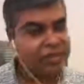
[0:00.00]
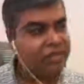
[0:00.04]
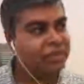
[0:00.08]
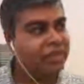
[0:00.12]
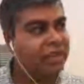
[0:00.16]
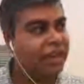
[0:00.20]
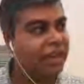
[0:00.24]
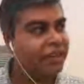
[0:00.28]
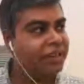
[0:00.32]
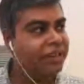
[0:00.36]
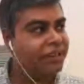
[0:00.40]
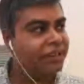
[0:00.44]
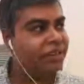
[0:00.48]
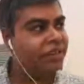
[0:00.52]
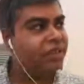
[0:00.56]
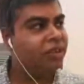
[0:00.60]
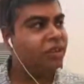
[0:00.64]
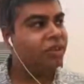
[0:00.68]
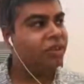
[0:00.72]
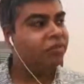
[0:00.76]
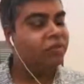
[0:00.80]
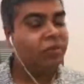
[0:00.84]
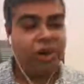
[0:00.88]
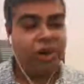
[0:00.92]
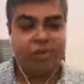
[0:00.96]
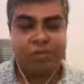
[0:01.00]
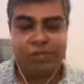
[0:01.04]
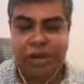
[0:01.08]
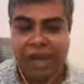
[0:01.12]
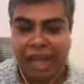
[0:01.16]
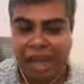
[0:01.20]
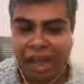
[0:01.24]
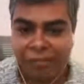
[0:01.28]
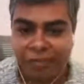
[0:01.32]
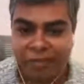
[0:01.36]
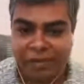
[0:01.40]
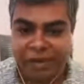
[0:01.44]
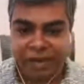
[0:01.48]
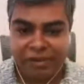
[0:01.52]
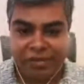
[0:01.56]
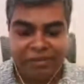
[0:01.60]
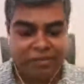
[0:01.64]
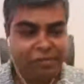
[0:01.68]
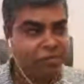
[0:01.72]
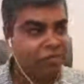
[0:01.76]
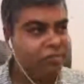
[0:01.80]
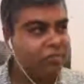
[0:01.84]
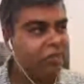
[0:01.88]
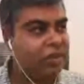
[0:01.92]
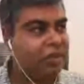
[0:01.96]
that what would happen
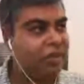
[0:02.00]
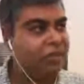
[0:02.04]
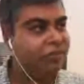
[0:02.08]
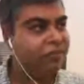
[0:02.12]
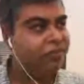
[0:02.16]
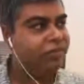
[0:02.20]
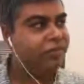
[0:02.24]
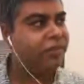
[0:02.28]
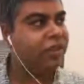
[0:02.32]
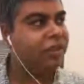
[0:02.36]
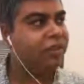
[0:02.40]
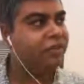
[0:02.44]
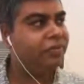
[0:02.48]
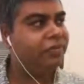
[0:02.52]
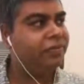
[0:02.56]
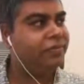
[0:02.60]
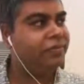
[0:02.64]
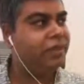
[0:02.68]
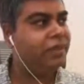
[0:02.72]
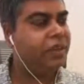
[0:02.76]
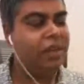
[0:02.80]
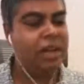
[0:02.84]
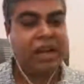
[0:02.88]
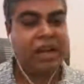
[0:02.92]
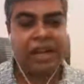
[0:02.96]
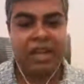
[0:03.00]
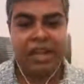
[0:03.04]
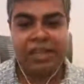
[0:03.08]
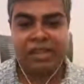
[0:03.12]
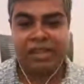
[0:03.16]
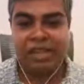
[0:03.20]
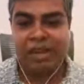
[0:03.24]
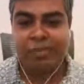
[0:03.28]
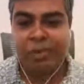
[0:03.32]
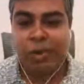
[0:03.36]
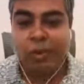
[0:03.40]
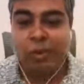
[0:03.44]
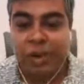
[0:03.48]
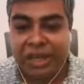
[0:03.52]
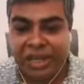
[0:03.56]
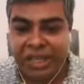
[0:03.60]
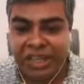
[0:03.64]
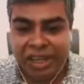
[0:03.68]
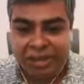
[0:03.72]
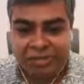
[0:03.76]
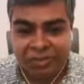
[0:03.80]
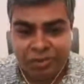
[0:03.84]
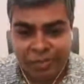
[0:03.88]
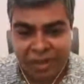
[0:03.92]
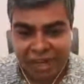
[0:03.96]
if again the poverty
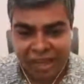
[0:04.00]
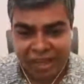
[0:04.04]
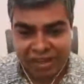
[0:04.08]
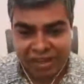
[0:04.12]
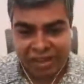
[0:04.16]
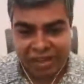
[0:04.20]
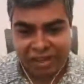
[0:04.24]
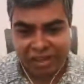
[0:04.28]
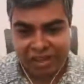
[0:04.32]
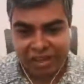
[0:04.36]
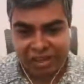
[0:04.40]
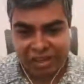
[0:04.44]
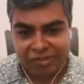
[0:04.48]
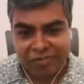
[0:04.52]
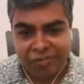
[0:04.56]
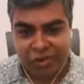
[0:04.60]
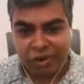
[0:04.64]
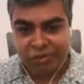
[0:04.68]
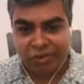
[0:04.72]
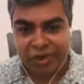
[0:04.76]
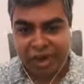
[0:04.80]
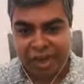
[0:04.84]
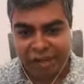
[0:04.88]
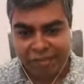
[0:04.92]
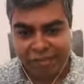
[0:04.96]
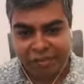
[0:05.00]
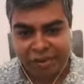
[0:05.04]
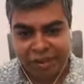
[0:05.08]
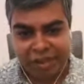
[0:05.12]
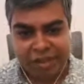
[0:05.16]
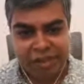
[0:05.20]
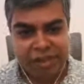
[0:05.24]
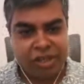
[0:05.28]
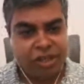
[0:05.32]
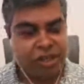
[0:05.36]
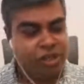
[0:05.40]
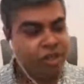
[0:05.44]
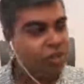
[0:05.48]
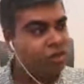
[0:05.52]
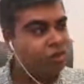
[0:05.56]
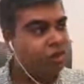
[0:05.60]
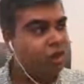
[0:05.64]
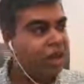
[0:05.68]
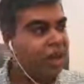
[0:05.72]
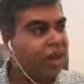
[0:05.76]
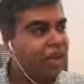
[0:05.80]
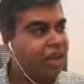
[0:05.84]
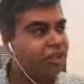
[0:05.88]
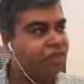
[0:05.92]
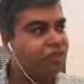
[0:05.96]
comes back? What would happen?
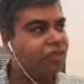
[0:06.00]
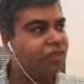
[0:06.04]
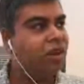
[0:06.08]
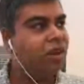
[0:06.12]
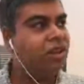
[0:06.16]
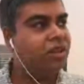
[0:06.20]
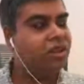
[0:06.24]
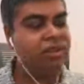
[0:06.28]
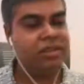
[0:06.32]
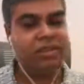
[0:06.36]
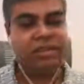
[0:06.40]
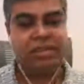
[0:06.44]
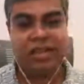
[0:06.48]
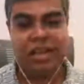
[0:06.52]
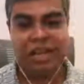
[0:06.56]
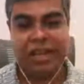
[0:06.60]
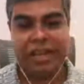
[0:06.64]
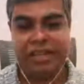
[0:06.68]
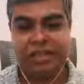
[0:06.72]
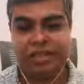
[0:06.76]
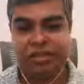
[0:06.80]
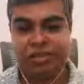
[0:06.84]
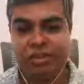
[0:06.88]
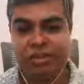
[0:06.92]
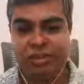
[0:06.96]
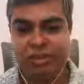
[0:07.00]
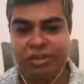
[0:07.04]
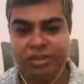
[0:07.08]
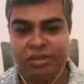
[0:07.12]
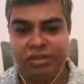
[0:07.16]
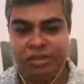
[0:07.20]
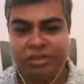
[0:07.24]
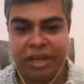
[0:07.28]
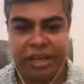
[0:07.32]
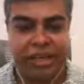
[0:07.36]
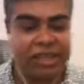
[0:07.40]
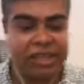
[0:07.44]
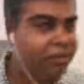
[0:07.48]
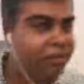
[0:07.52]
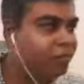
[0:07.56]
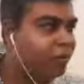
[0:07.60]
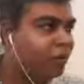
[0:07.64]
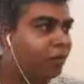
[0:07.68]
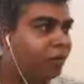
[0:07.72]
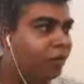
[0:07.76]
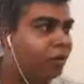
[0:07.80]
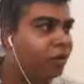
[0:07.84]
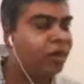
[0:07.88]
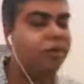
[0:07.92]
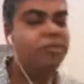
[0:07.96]
So I thought I should study
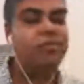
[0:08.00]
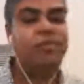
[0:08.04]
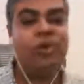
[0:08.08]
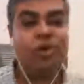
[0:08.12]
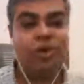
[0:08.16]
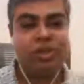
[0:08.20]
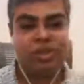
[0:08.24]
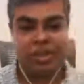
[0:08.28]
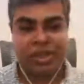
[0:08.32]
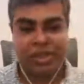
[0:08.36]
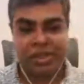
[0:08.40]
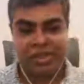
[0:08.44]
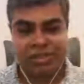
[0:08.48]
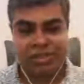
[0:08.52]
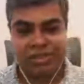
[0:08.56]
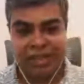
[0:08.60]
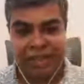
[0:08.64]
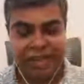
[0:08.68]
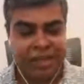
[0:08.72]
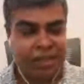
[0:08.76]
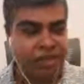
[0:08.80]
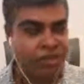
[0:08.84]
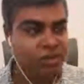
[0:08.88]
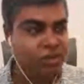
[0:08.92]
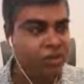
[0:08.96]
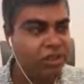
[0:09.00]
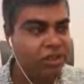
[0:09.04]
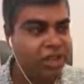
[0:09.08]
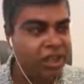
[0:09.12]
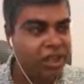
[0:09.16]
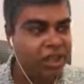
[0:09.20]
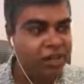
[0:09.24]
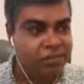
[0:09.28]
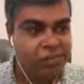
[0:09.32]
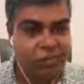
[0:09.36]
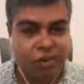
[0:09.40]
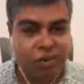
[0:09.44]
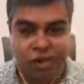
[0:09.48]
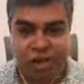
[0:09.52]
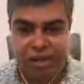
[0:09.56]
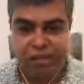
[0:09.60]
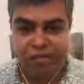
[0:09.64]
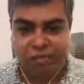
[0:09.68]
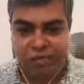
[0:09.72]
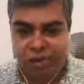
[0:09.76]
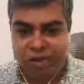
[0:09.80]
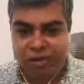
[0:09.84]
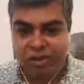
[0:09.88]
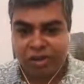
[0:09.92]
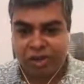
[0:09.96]
more and more things. I should gain more and
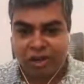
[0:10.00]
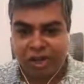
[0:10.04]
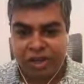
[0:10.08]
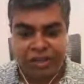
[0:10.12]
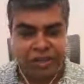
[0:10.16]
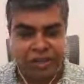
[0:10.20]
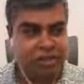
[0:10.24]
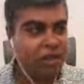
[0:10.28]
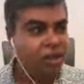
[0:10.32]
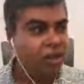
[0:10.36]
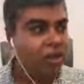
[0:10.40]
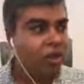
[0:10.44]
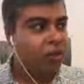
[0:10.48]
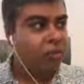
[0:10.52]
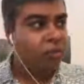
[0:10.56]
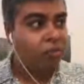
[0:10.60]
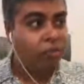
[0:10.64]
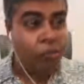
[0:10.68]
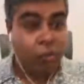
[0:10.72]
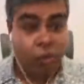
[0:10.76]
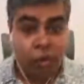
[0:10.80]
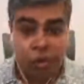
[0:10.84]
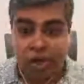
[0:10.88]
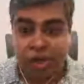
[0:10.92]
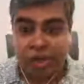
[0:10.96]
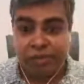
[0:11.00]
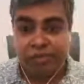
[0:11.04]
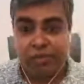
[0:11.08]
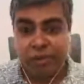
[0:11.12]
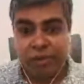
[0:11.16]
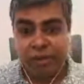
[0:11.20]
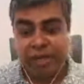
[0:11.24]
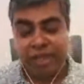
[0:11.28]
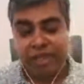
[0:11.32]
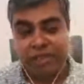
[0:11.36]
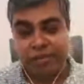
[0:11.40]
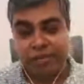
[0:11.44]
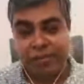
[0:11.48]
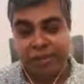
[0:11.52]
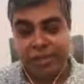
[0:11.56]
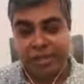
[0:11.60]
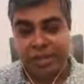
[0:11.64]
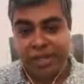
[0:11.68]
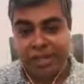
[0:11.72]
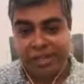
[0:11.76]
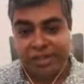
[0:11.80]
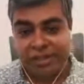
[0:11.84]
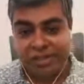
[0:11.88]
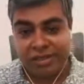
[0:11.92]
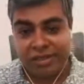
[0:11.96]
more knowledge, more and more
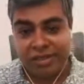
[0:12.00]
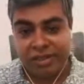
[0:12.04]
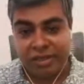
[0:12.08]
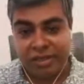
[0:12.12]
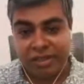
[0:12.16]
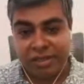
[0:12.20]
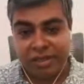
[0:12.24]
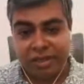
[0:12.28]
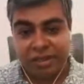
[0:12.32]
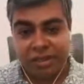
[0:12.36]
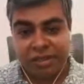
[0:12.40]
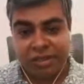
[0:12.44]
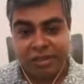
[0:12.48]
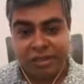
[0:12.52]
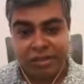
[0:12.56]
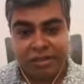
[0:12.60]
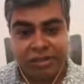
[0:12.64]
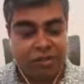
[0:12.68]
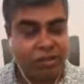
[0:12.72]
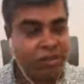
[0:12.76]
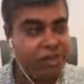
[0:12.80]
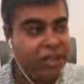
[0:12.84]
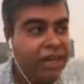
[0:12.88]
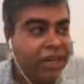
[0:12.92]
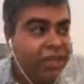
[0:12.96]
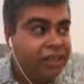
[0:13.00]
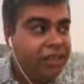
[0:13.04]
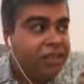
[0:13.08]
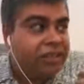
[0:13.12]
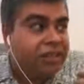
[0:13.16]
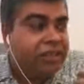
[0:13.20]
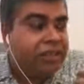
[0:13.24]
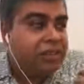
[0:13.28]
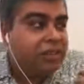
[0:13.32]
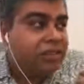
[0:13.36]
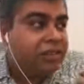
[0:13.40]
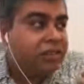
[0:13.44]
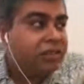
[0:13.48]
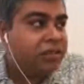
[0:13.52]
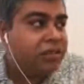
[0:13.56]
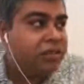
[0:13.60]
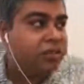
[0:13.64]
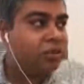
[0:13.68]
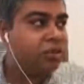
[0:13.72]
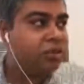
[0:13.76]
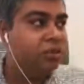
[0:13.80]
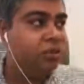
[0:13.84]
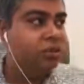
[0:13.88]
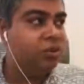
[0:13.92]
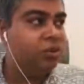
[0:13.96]
experience, so that
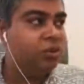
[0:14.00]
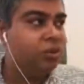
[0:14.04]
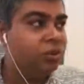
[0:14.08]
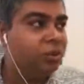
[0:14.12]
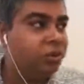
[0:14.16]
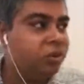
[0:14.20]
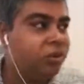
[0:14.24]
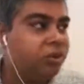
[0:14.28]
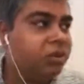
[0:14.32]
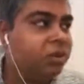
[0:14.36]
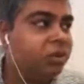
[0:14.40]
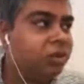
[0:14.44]
you